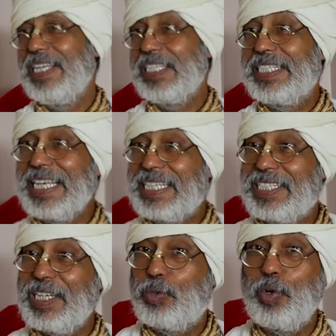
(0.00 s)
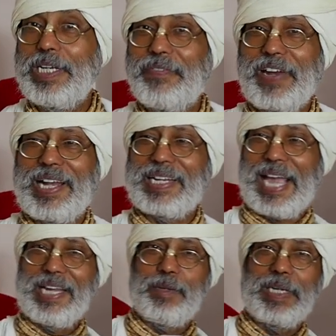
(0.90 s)
62 different
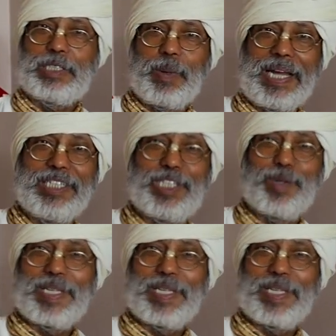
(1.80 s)
kind of explanation